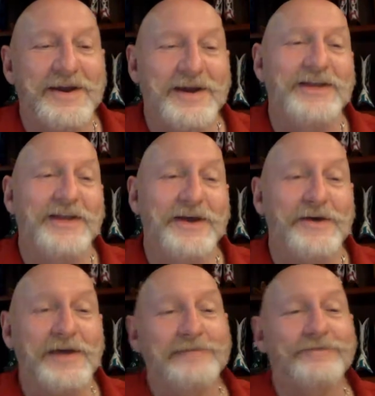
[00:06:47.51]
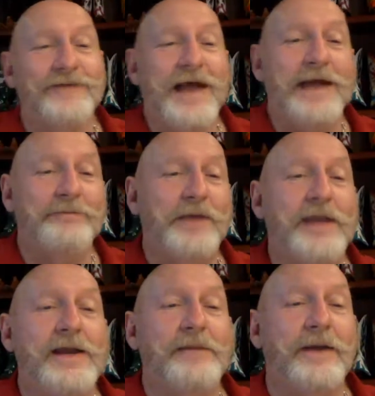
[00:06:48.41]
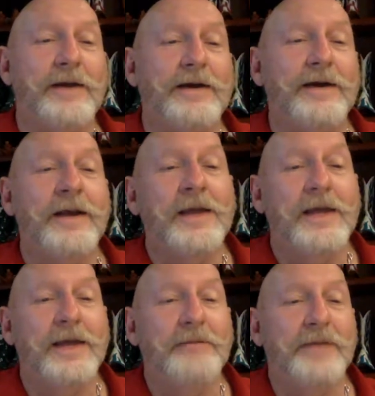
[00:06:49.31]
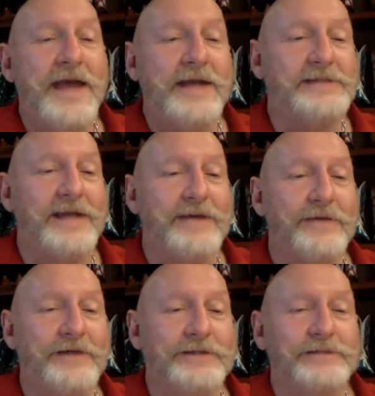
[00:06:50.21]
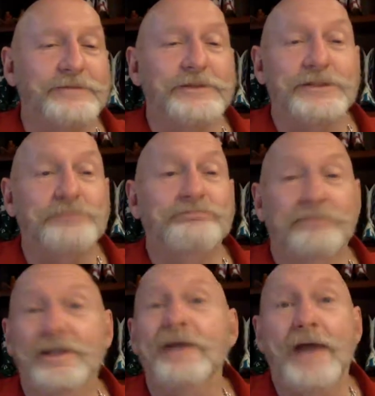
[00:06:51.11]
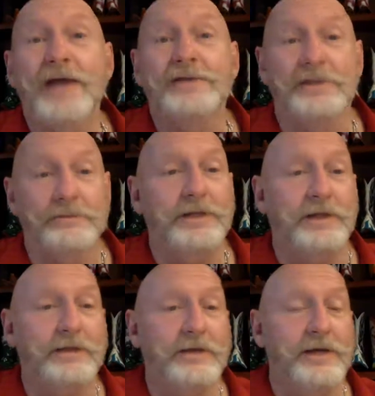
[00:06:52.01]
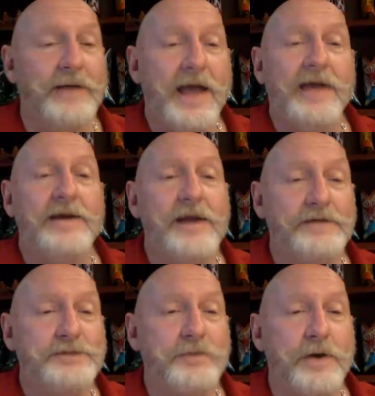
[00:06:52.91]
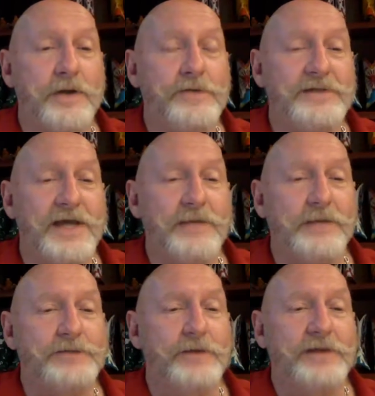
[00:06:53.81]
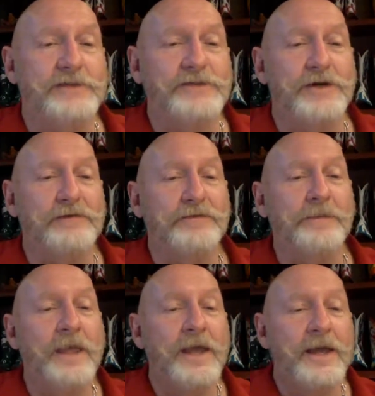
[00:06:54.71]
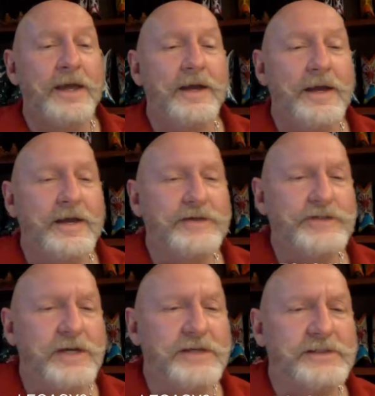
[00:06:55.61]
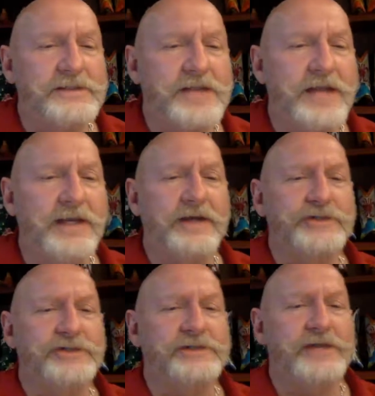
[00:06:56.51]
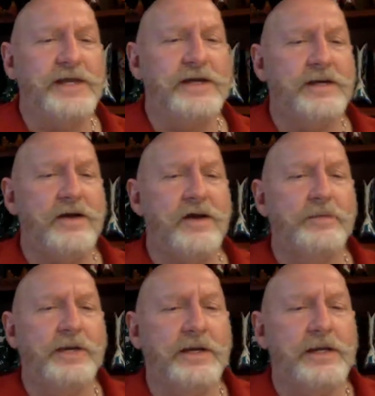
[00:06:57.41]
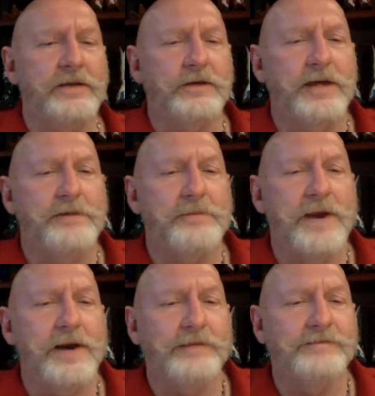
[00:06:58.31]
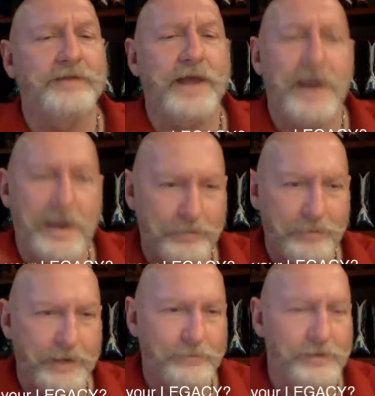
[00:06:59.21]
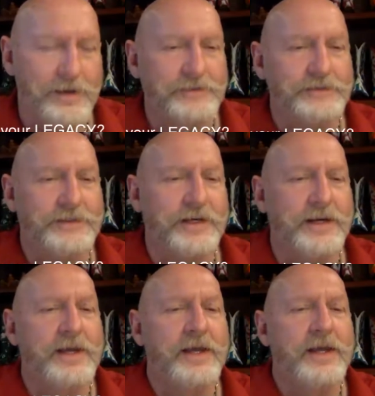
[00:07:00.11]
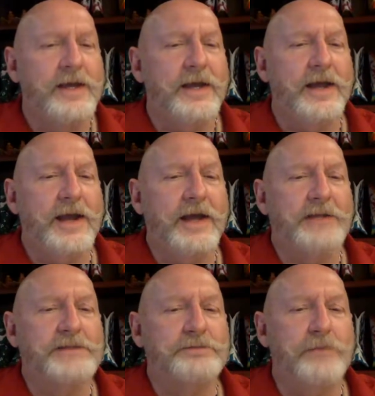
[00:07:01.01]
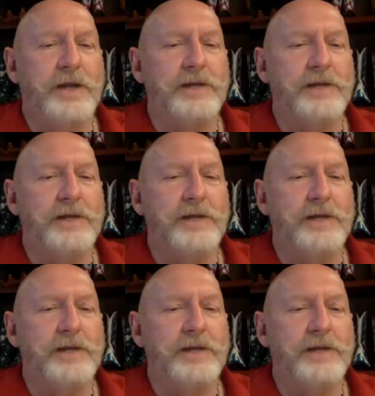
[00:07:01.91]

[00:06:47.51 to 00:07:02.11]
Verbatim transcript: There you go, eating fried peanut butter and banana sandwiches, which is they're actually really good. I had an Elvis party one time, and that's what I served. Uh, Jerry says, "Hey Larry, just landed in Albany. Another great American flight. I bet it was, Jerry." Uh, Eric says, "Monday